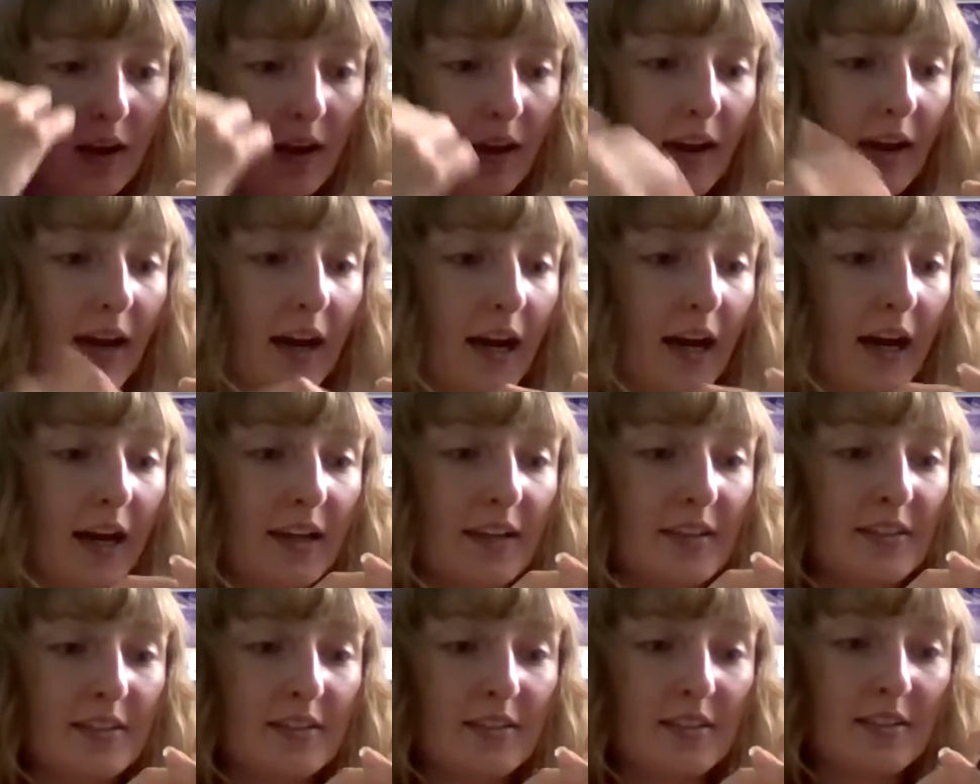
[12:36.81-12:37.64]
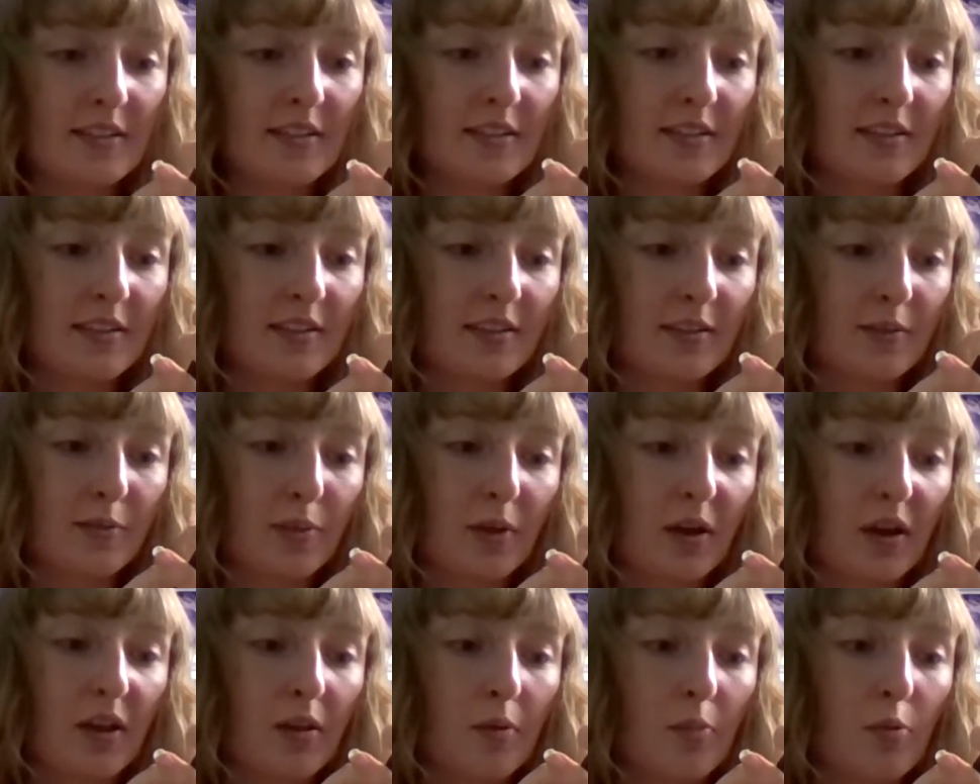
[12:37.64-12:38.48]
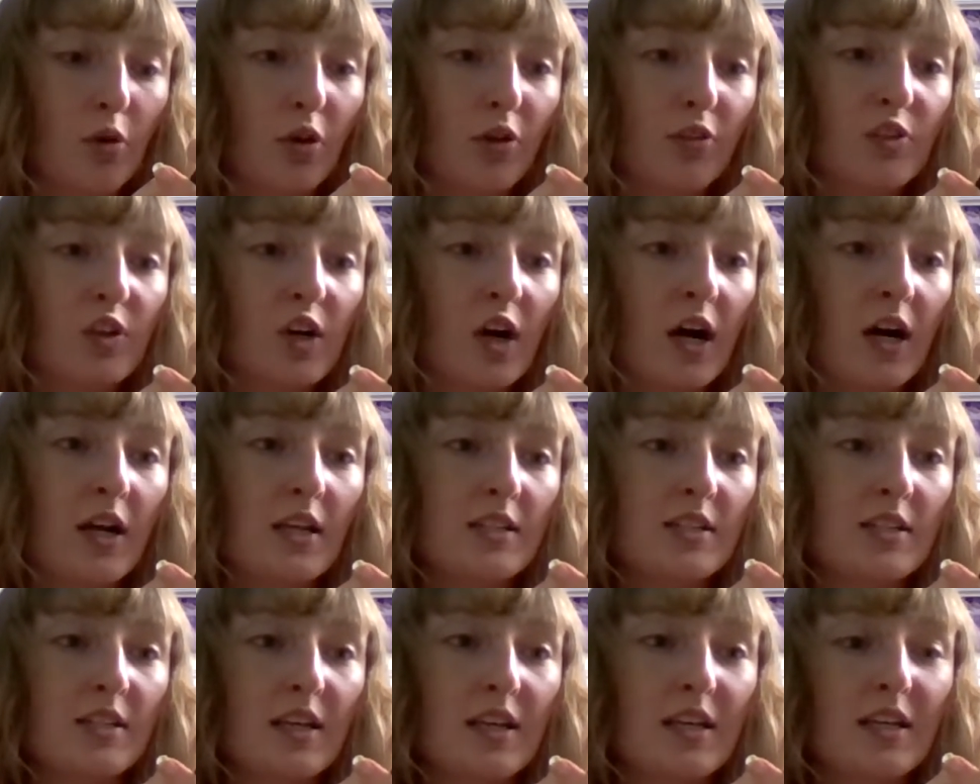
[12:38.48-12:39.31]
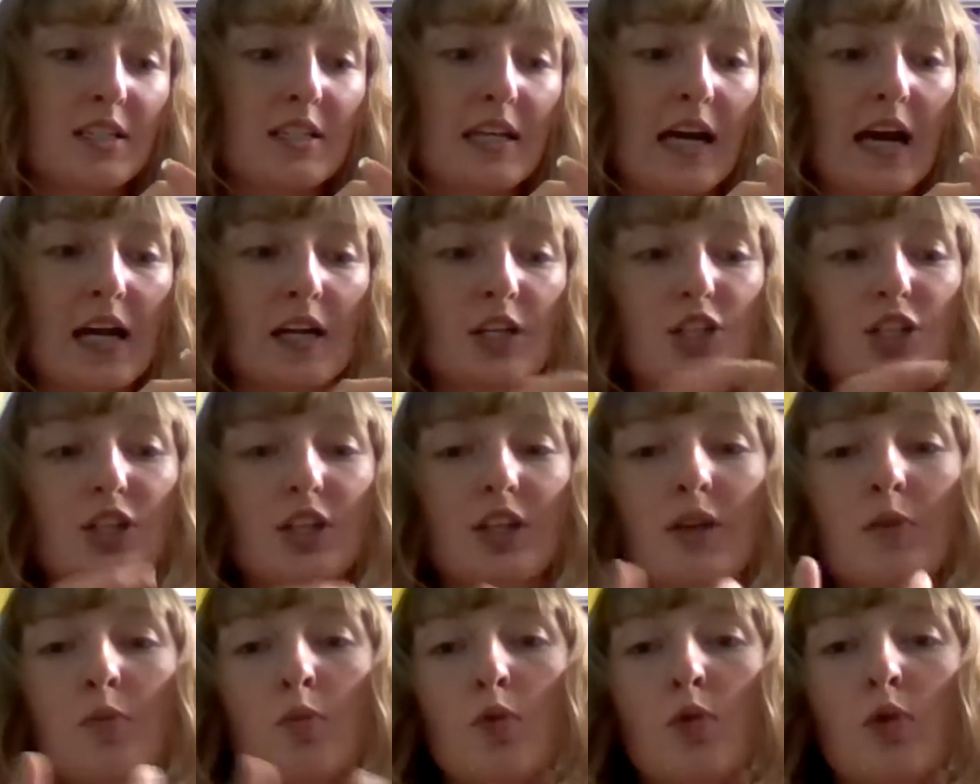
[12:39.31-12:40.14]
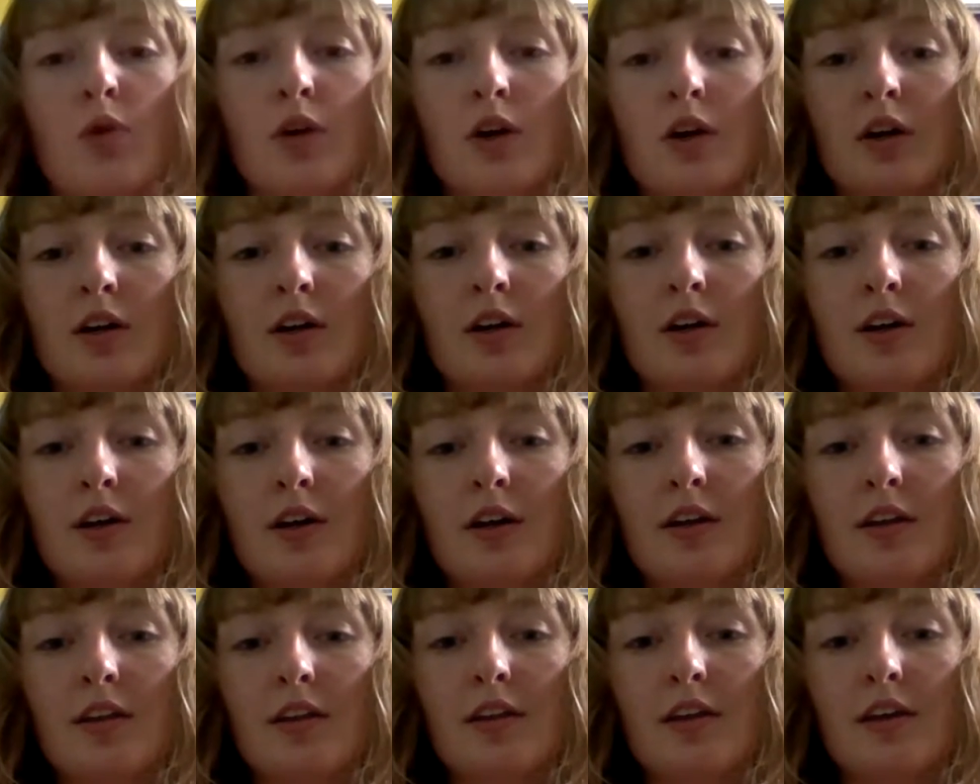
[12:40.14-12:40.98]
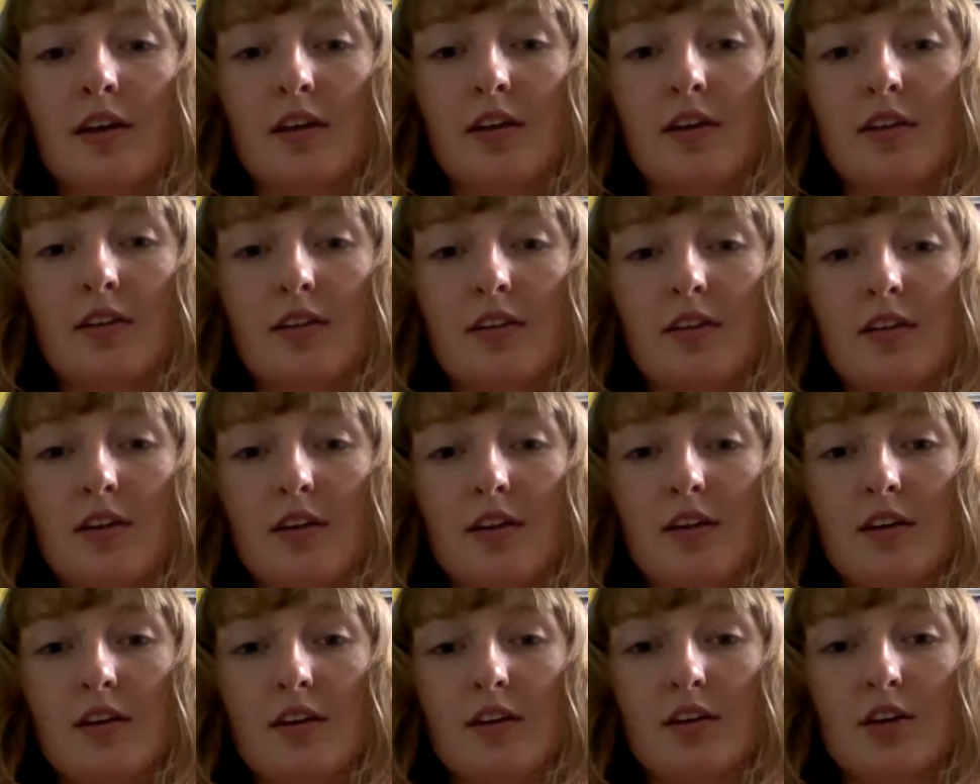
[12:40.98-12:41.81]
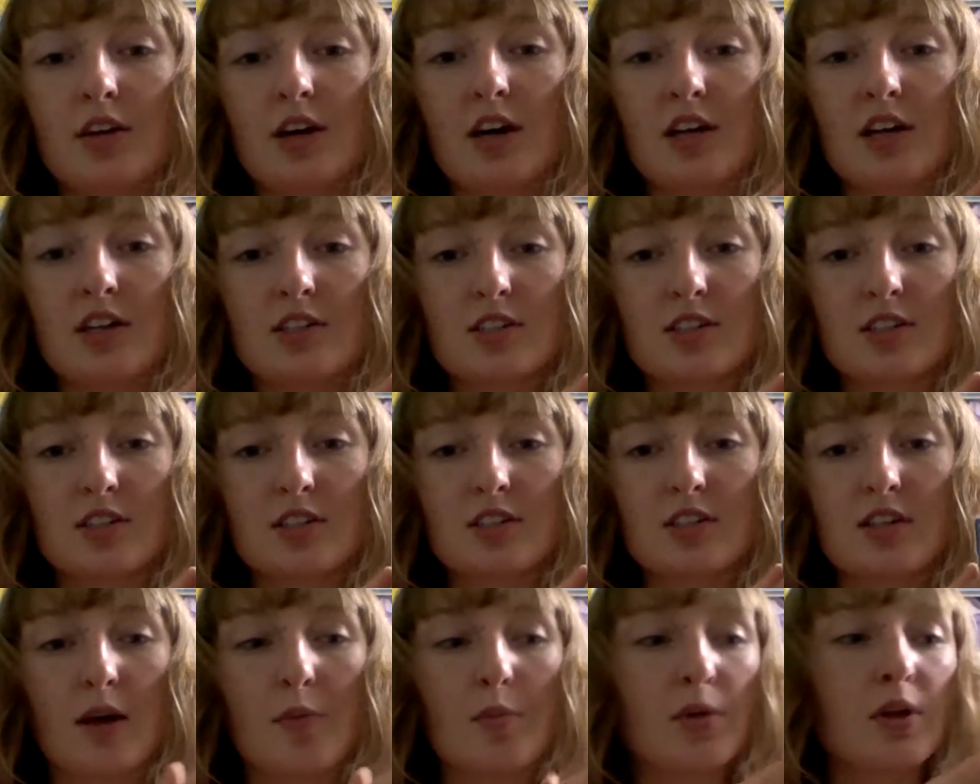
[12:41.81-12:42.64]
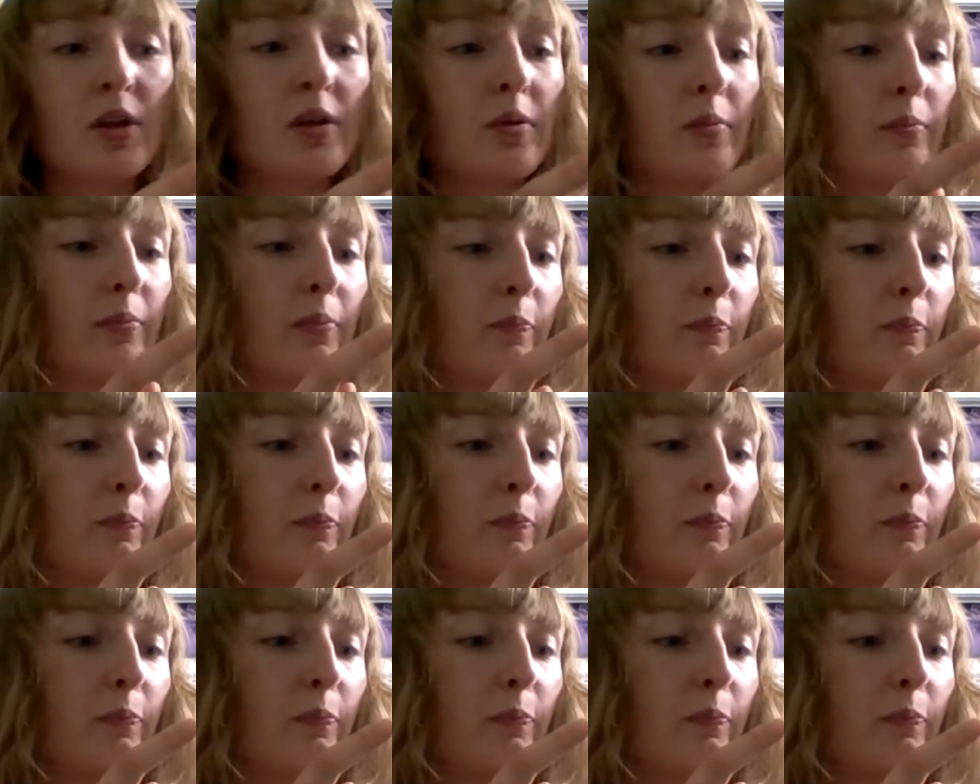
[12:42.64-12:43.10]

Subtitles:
and the morph cost is actually more than the cost to summon,